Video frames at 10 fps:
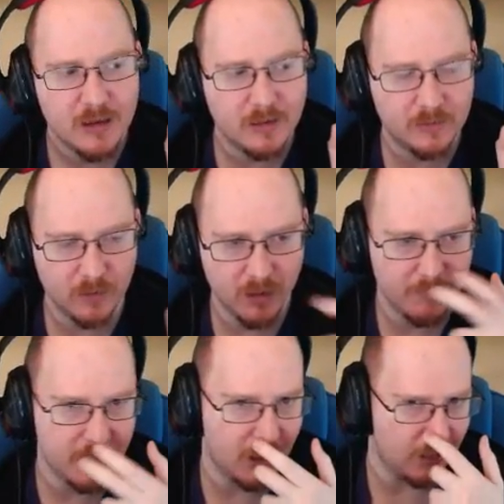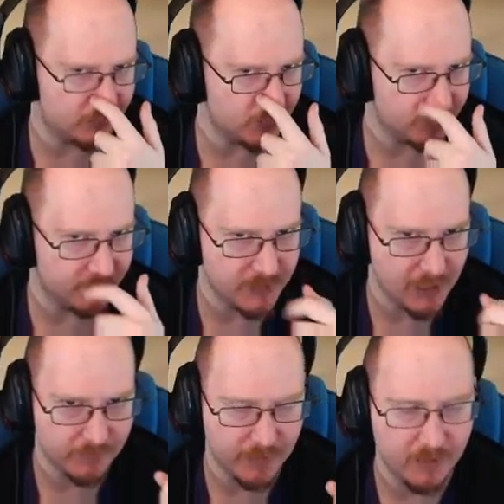it's going to be a hard time to
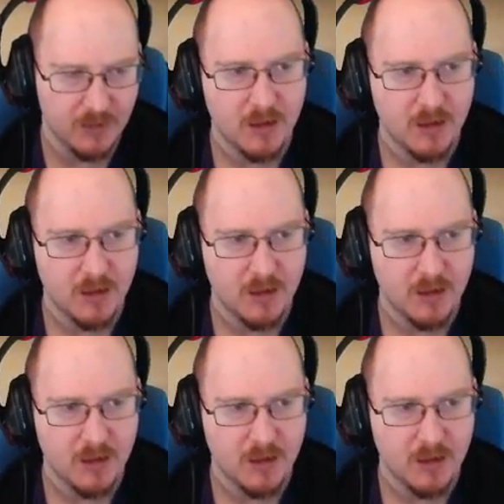protect that.